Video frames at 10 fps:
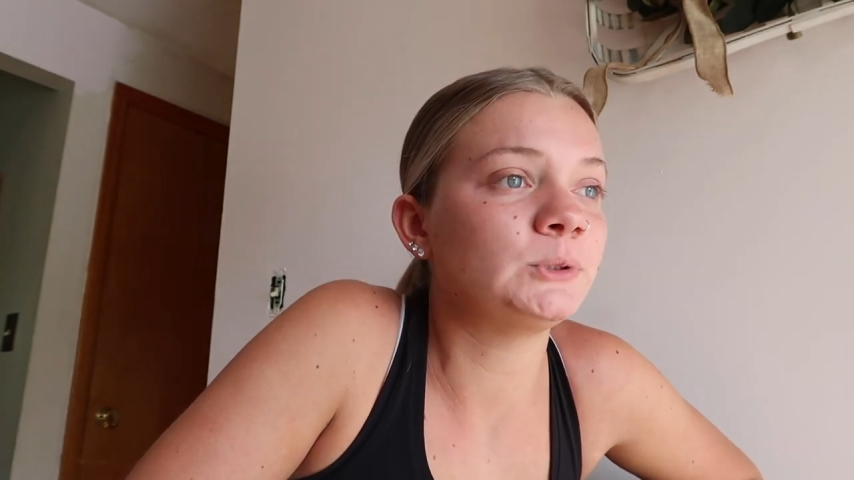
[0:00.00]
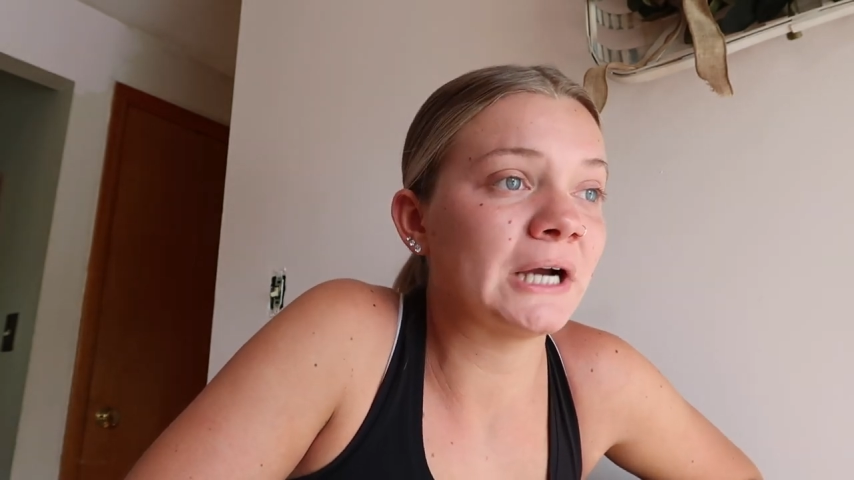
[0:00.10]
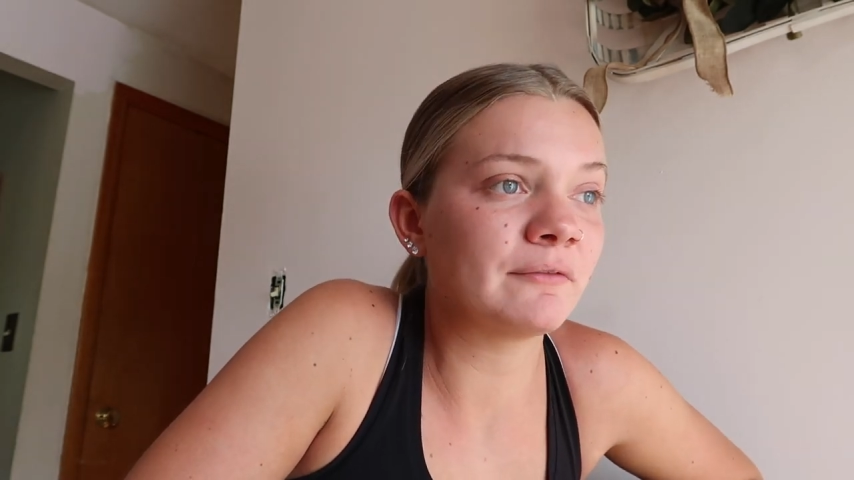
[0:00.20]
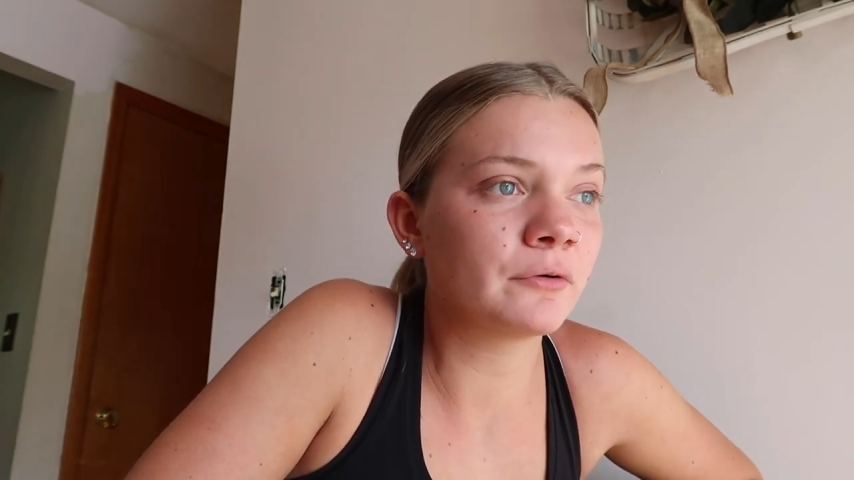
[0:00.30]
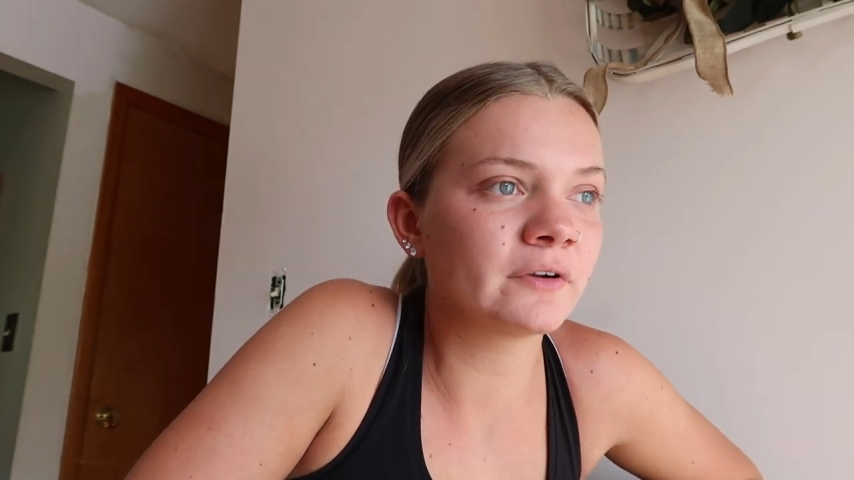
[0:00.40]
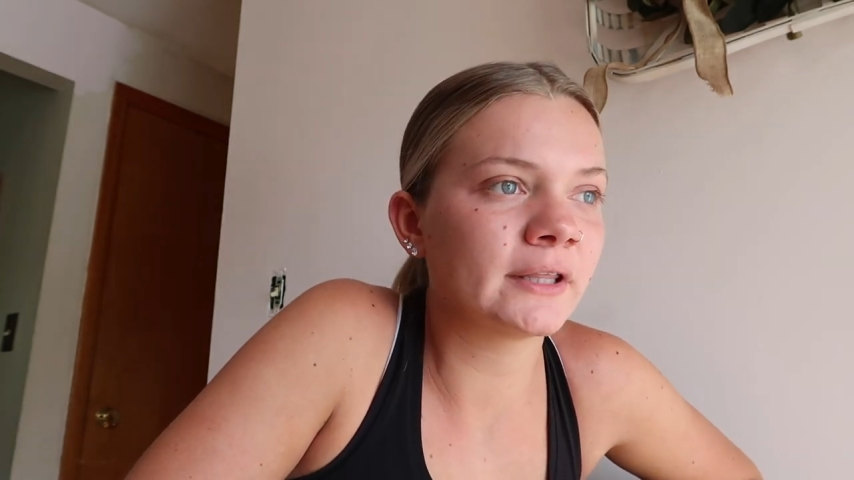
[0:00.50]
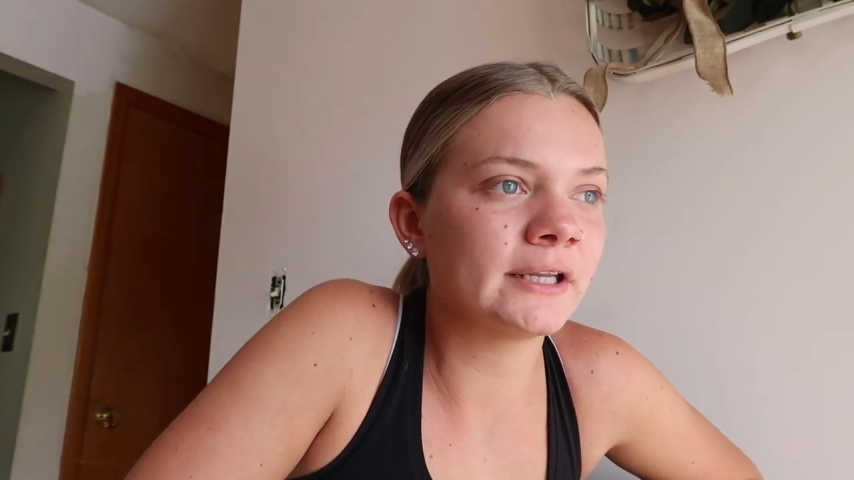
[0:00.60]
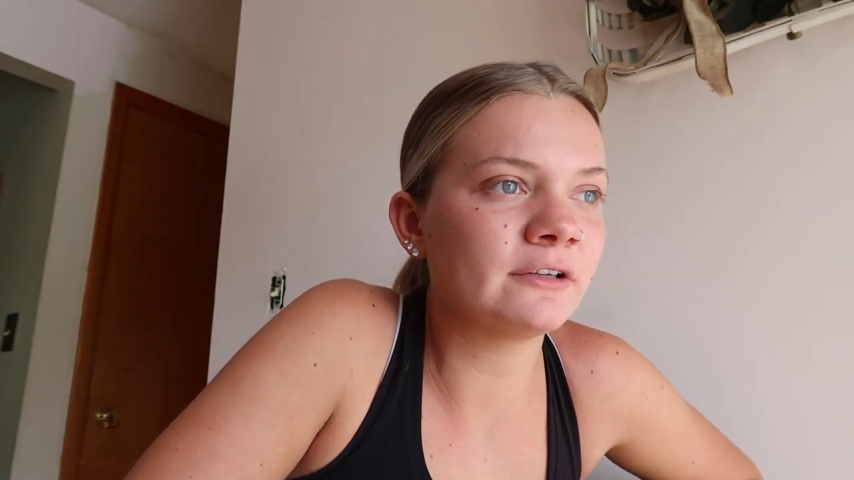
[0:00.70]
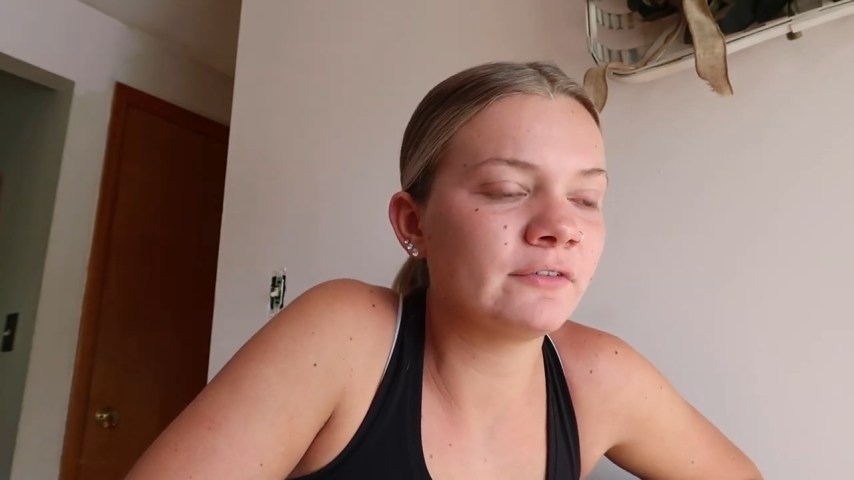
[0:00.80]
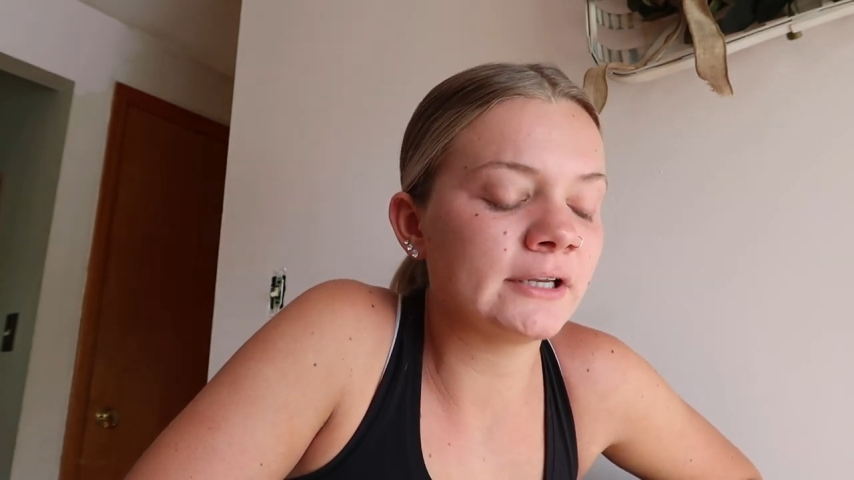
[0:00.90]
travel-related